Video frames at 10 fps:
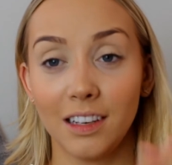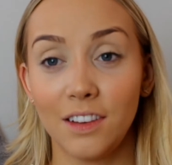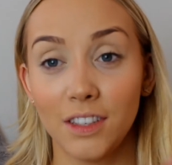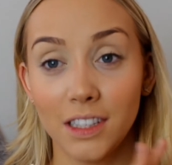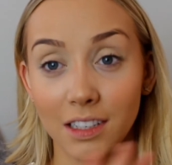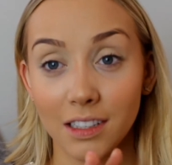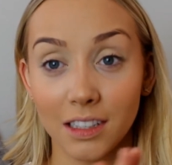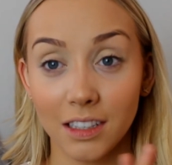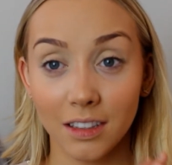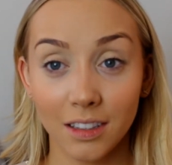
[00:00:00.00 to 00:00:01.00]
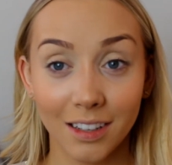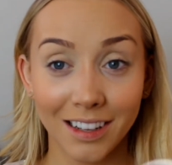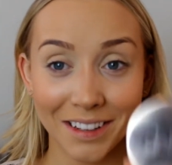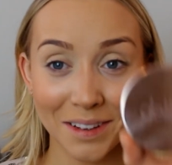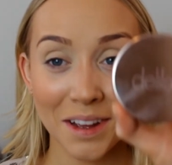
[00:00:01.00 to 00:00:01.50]
never stays clean.
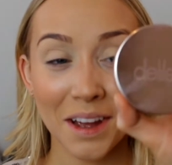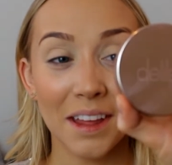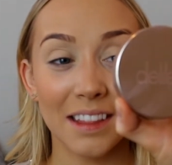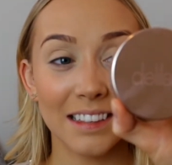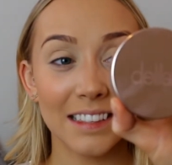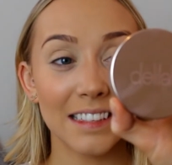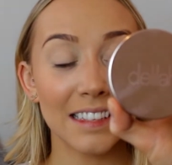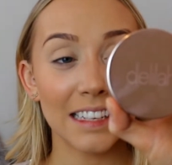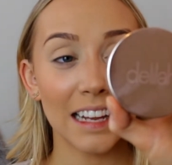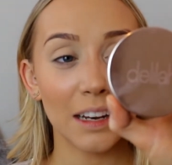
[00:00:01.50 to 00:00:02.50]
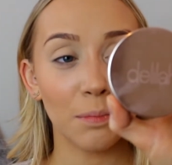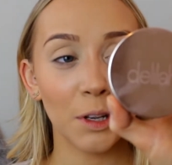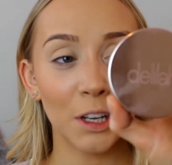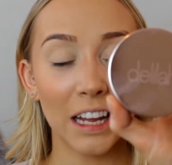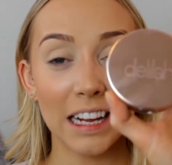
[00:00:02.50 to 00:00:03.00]
This is the Delilah
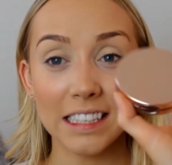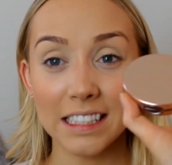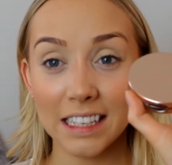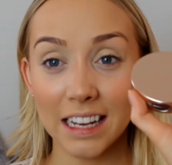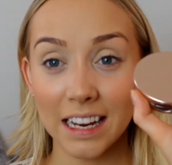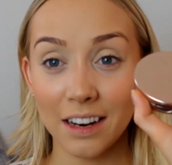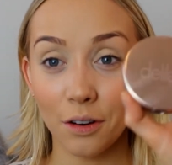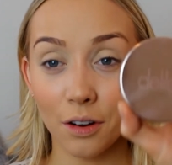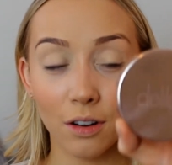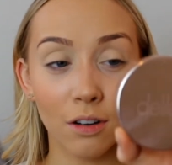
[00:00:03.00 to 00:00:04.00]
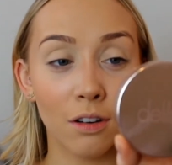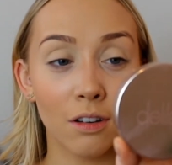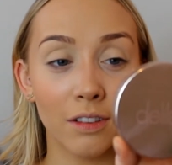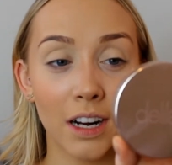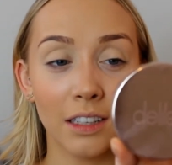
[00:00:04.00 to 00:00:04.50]
Pure Light in
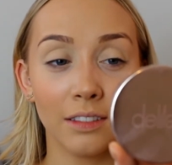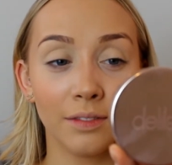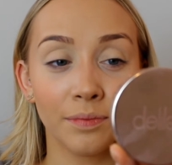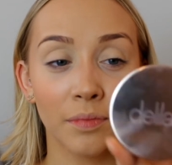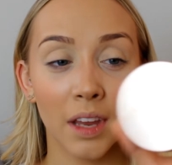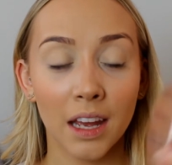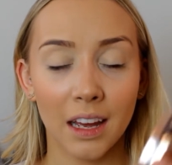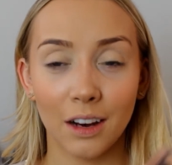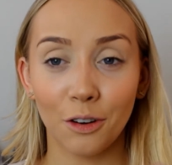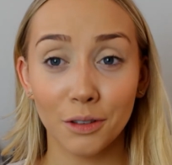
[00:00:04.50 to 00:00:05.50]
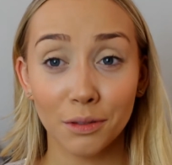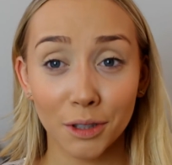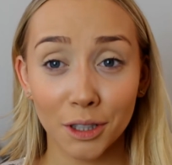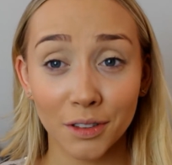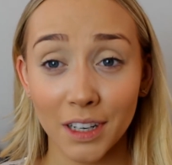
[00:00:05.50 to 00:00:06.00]
Aura, or
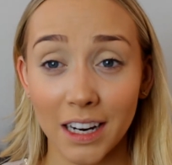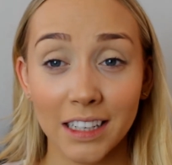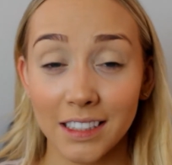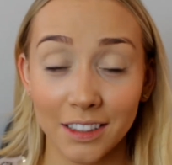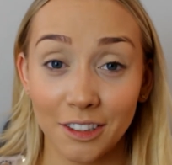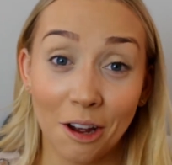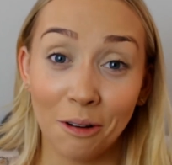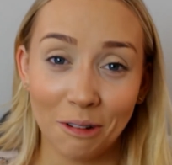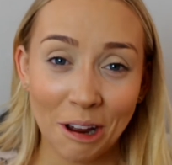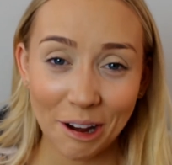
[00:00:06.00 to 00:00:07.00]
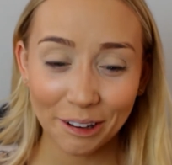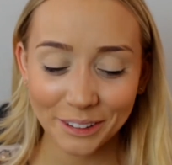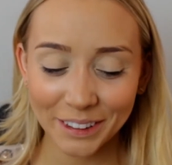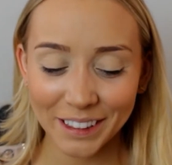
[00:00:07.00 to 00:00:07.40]
Aurora, I still don't know.